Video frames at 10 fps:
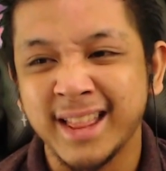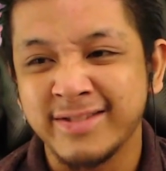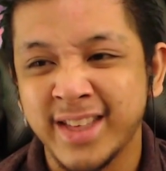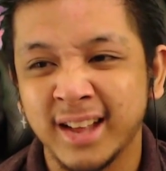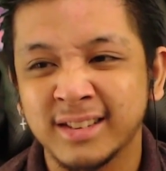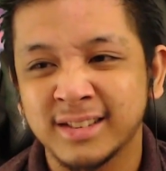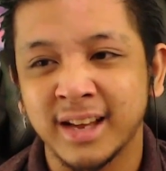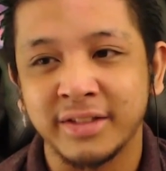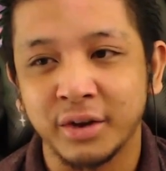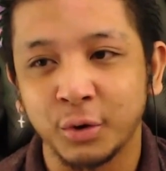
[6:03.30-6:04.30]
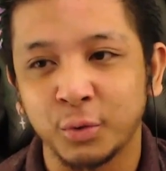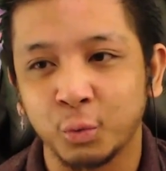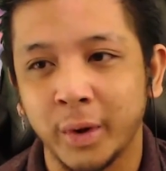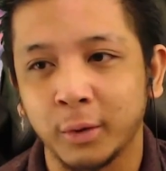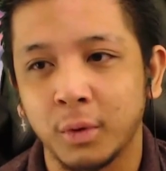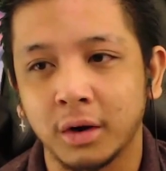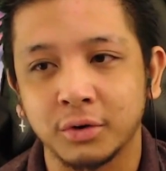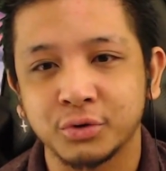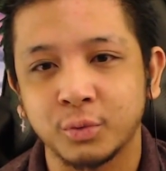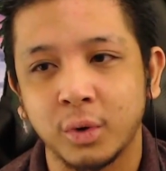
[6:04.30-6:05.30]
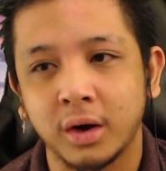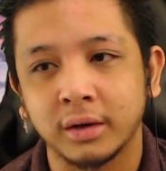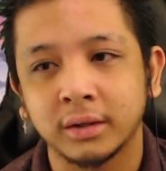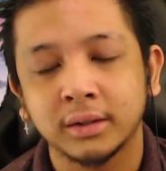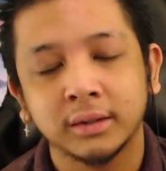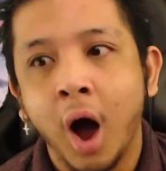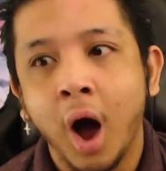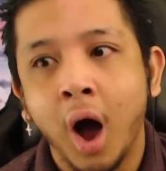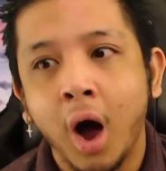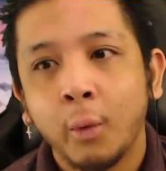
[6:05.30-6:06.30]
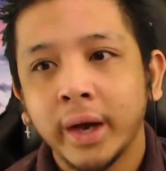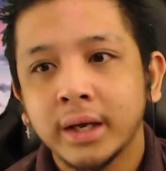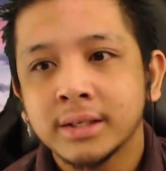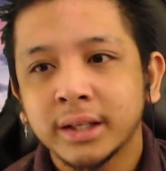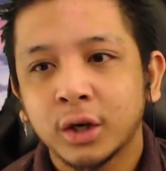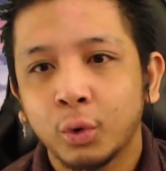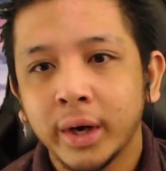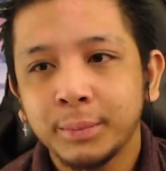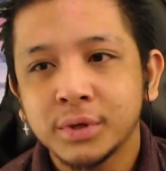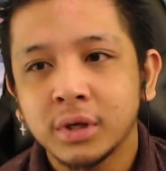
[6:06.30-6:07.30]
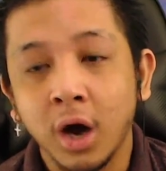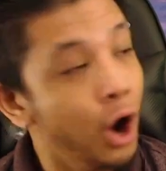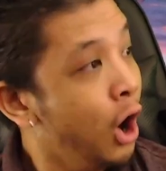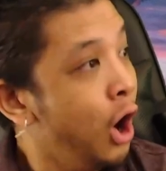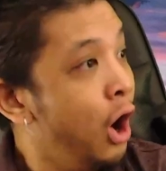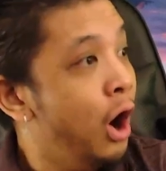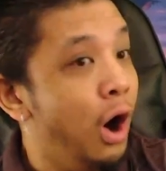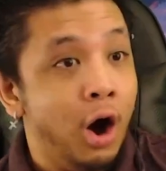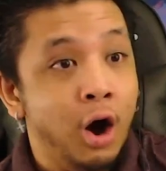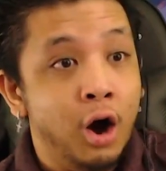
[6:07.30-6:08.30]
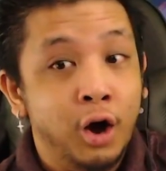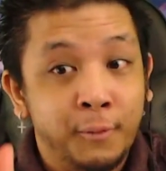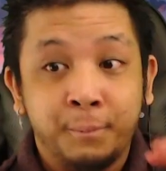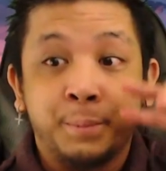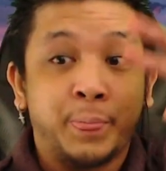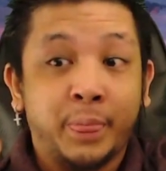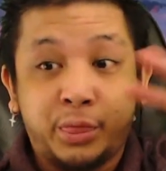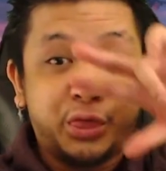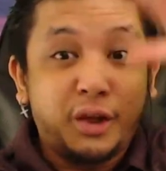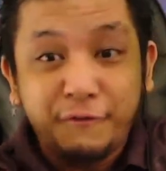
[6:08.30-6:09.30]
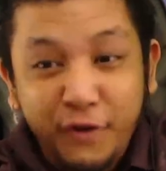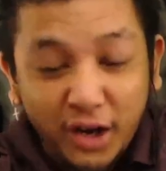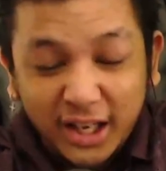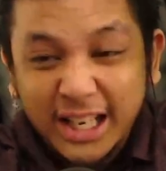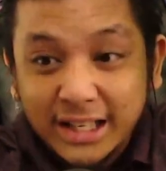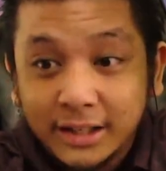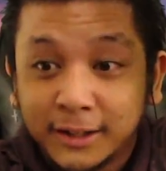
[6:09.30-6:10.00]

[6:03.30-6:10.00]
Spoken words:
and then send their own White Walker squad. Wait, isn't that the crypt? The fucking...